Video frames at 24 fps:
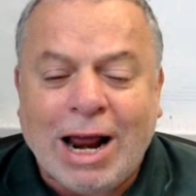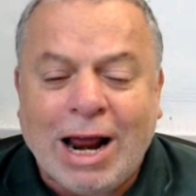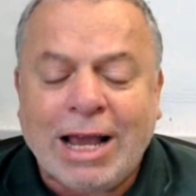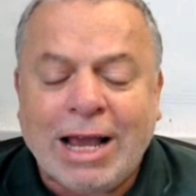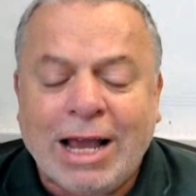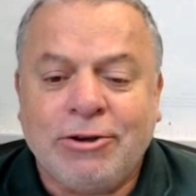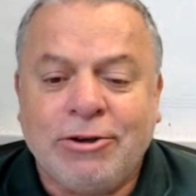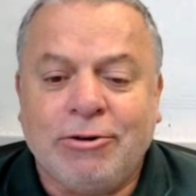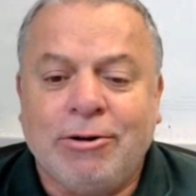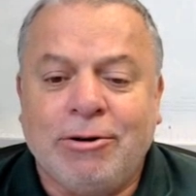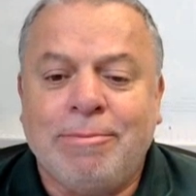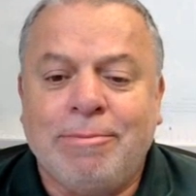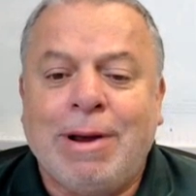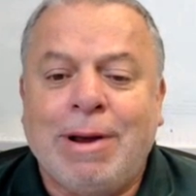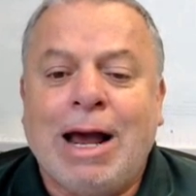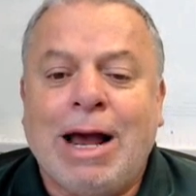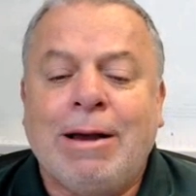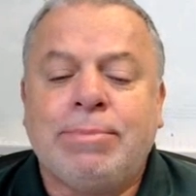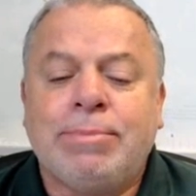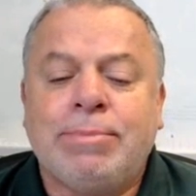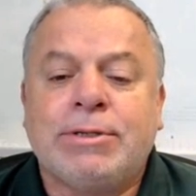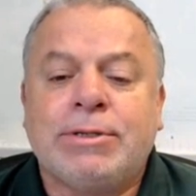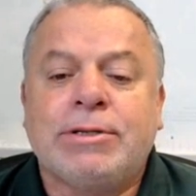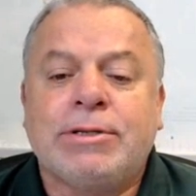accurate
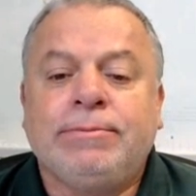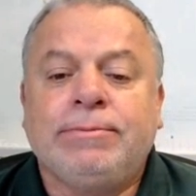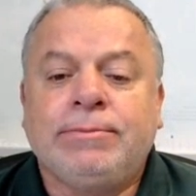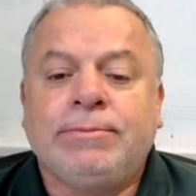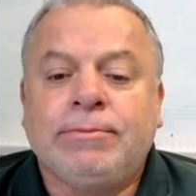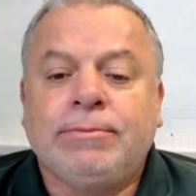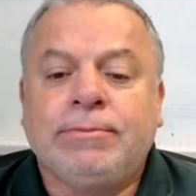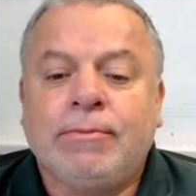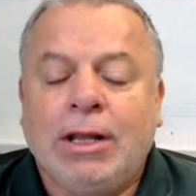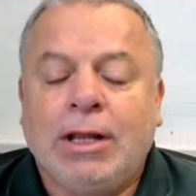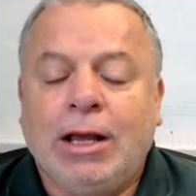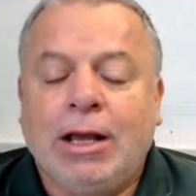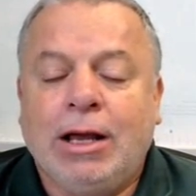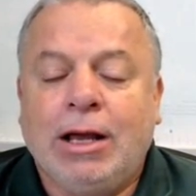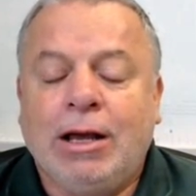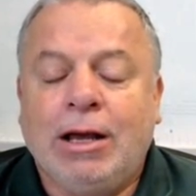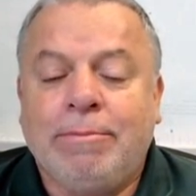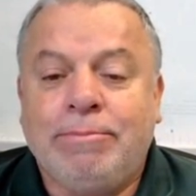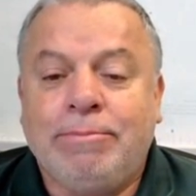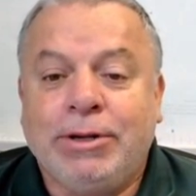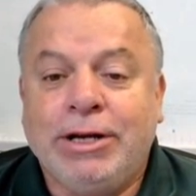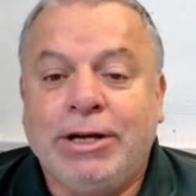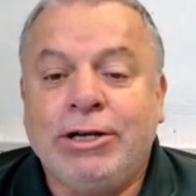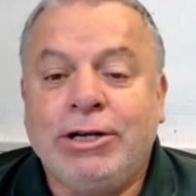maps.
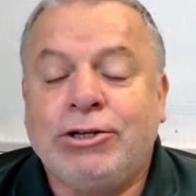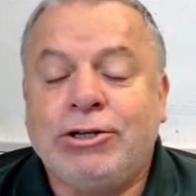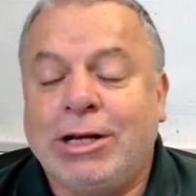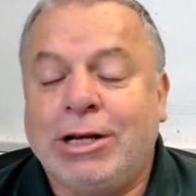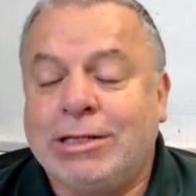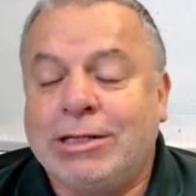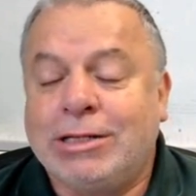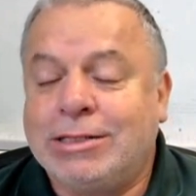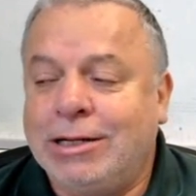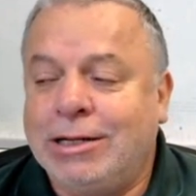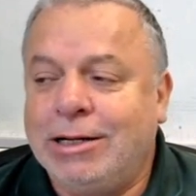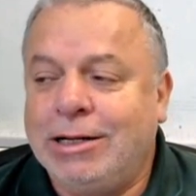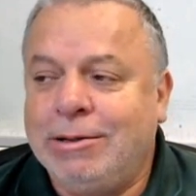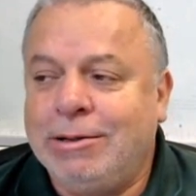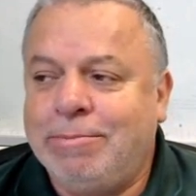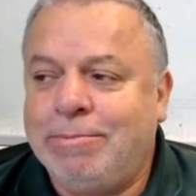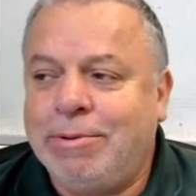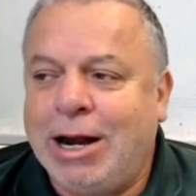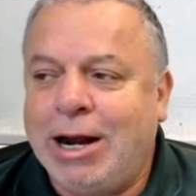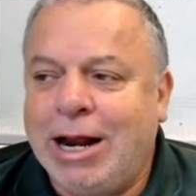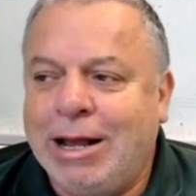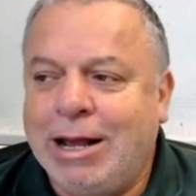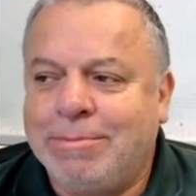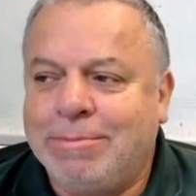But interestingly,
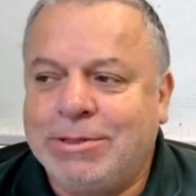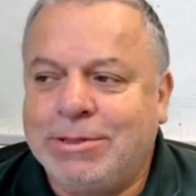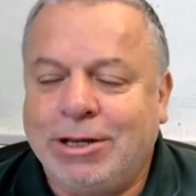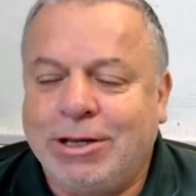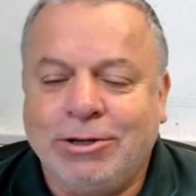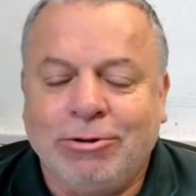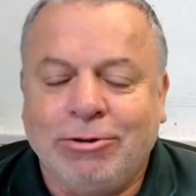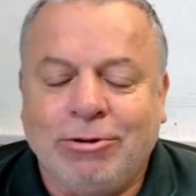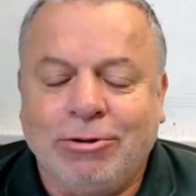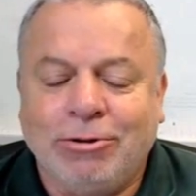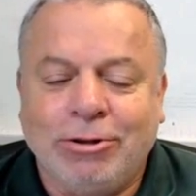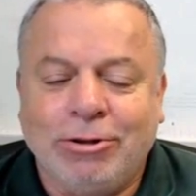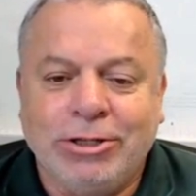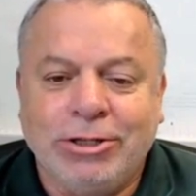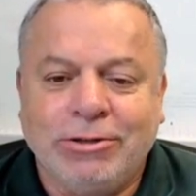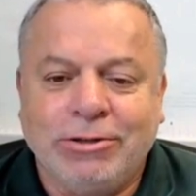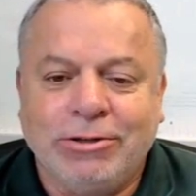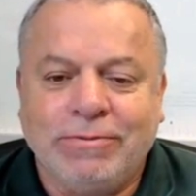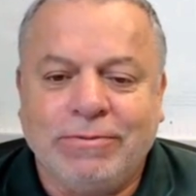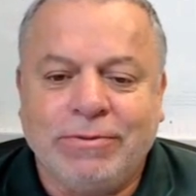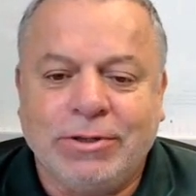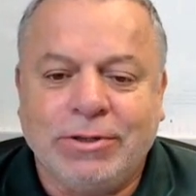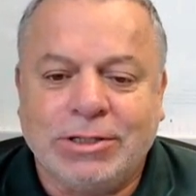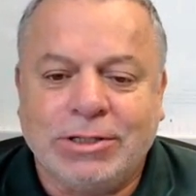perhaps our
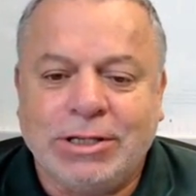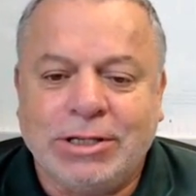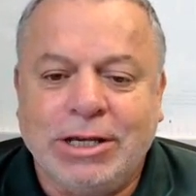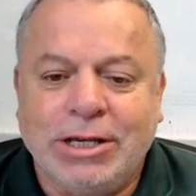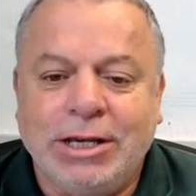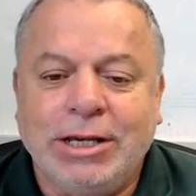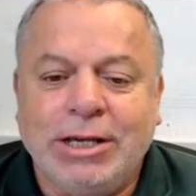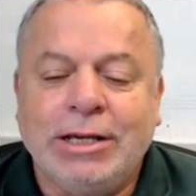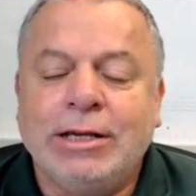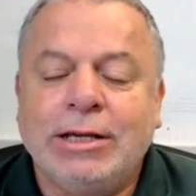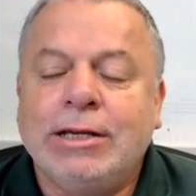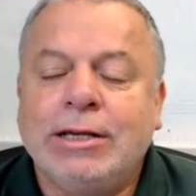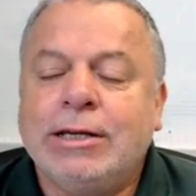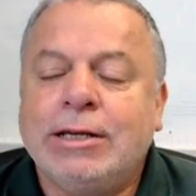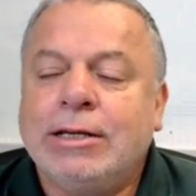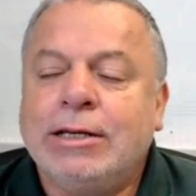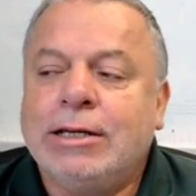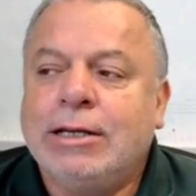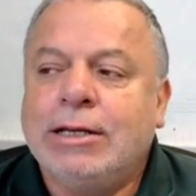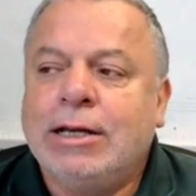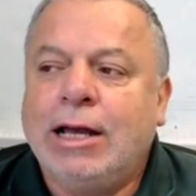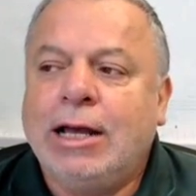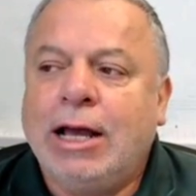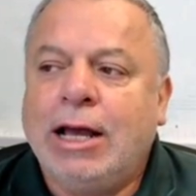knowledge of the sea
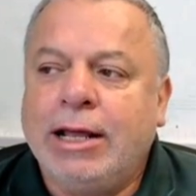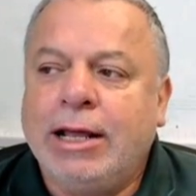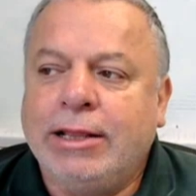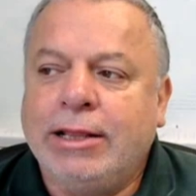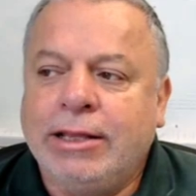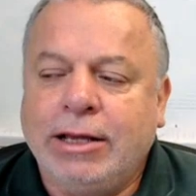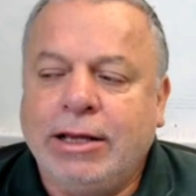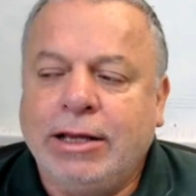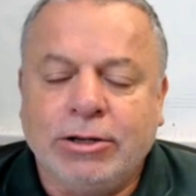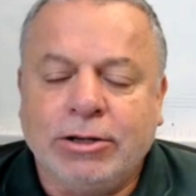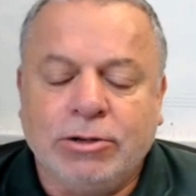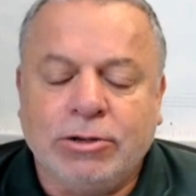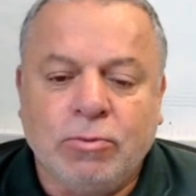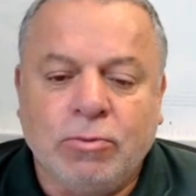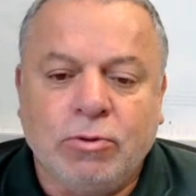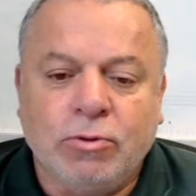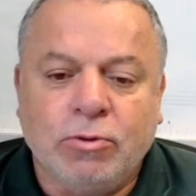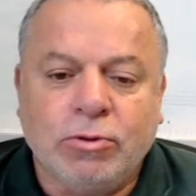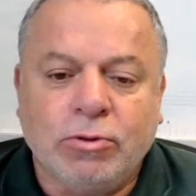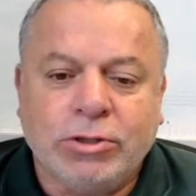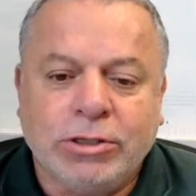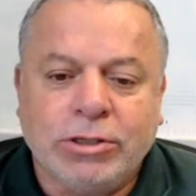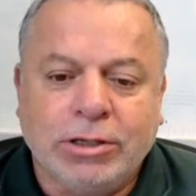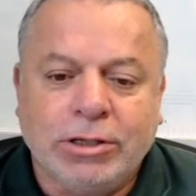and the
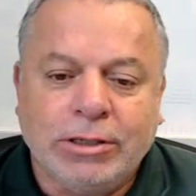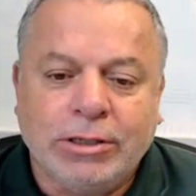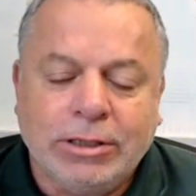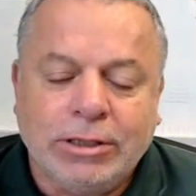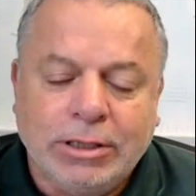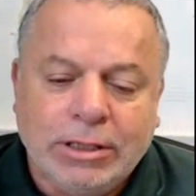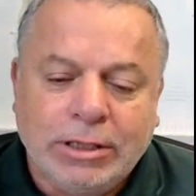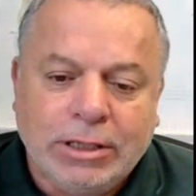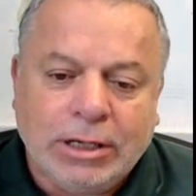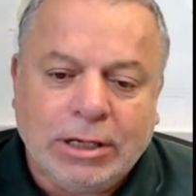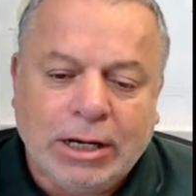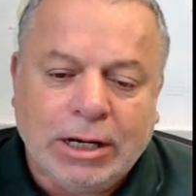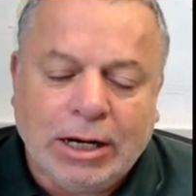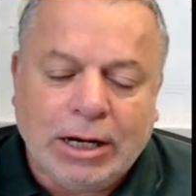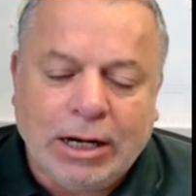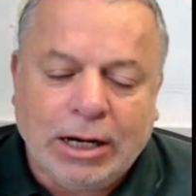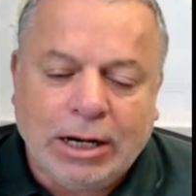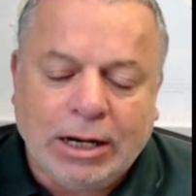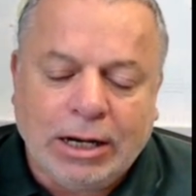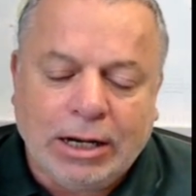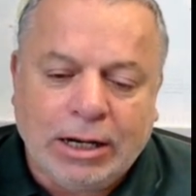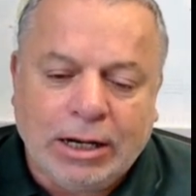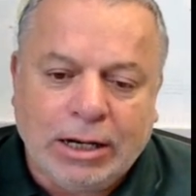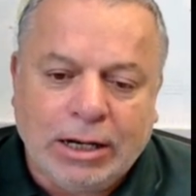underwater
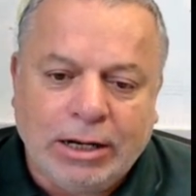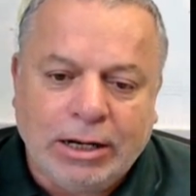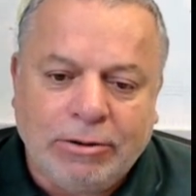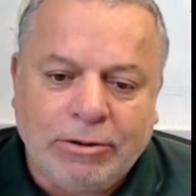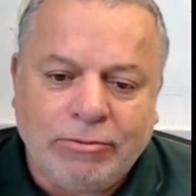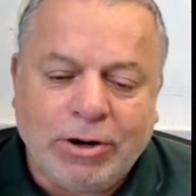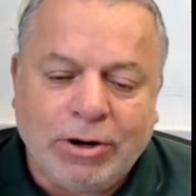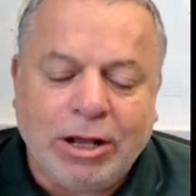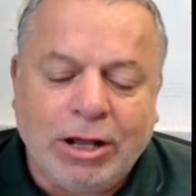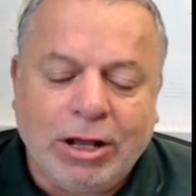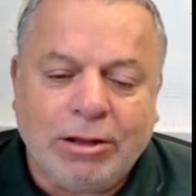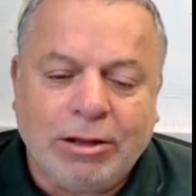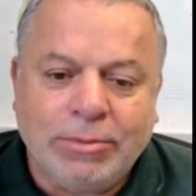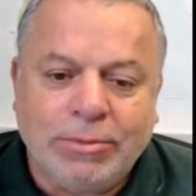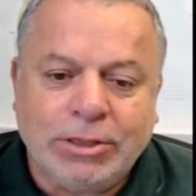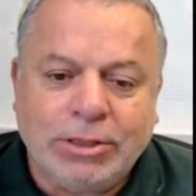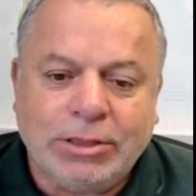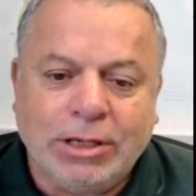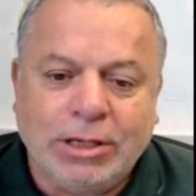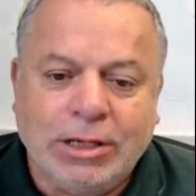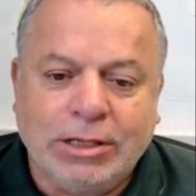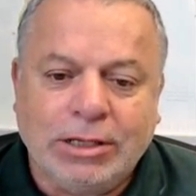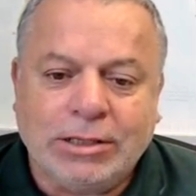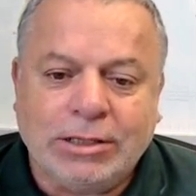realm
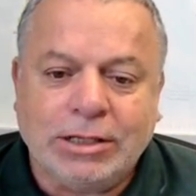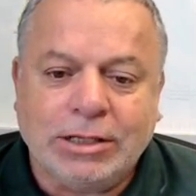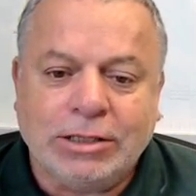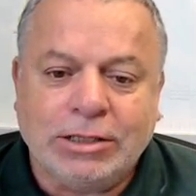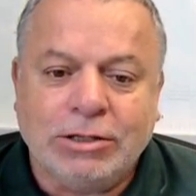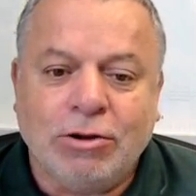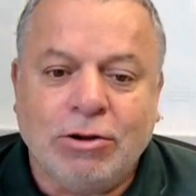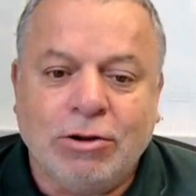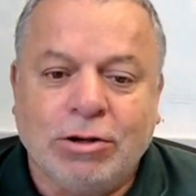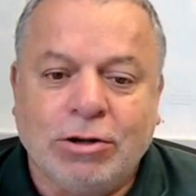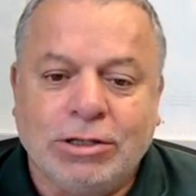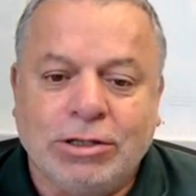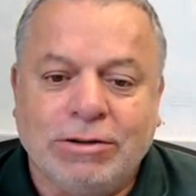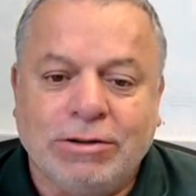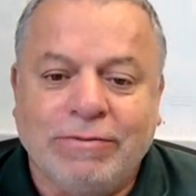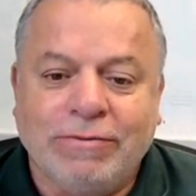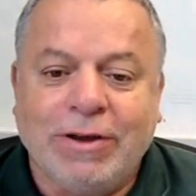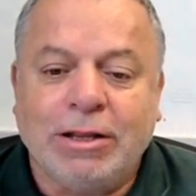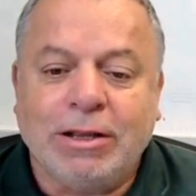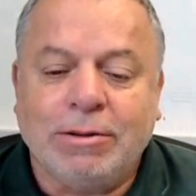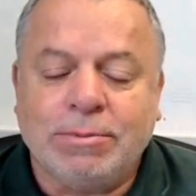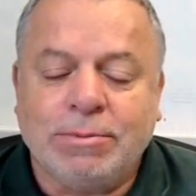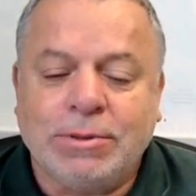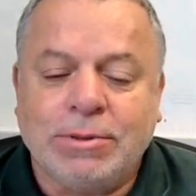is not
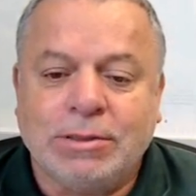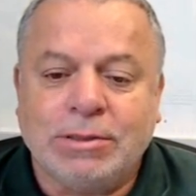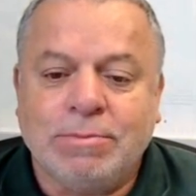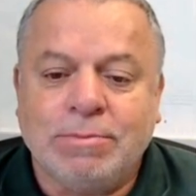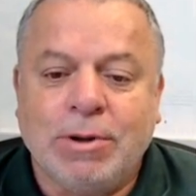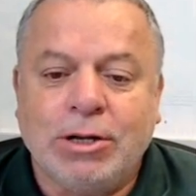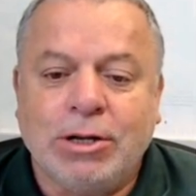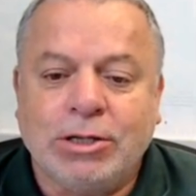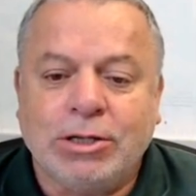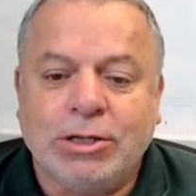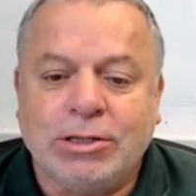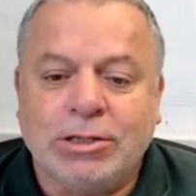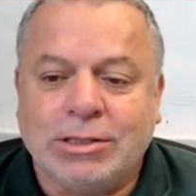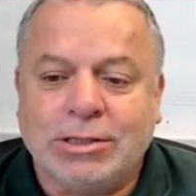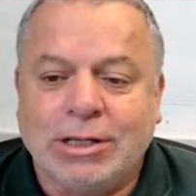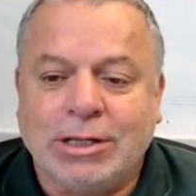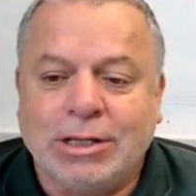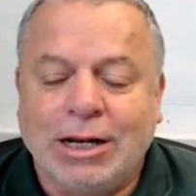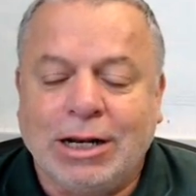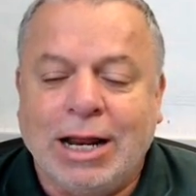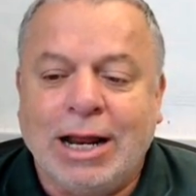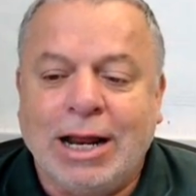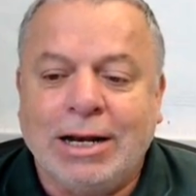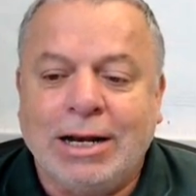developed as much as
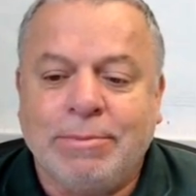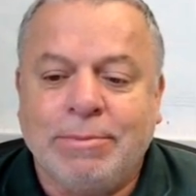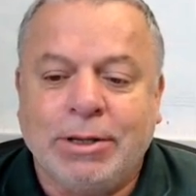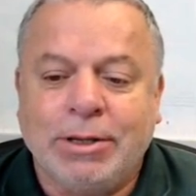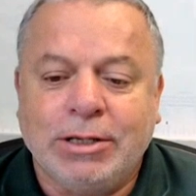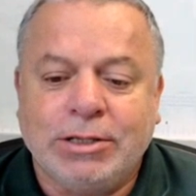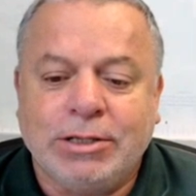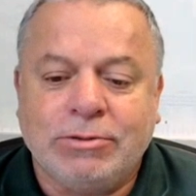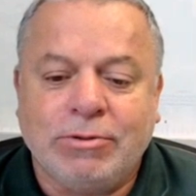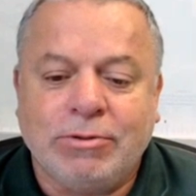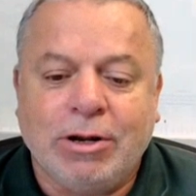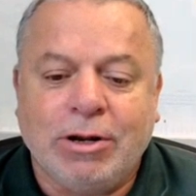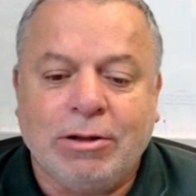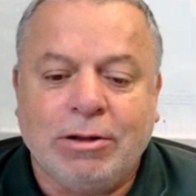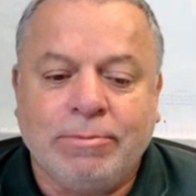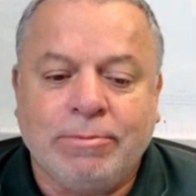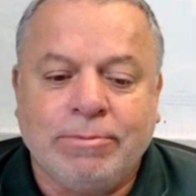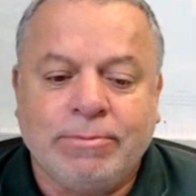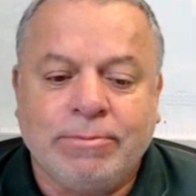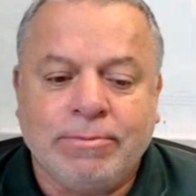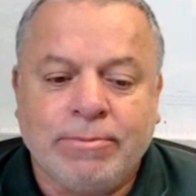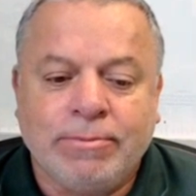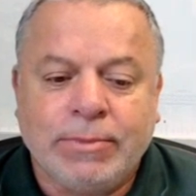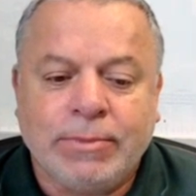the land-based
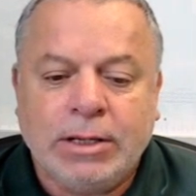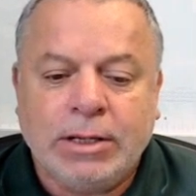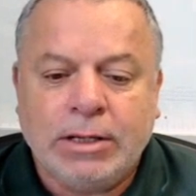realm.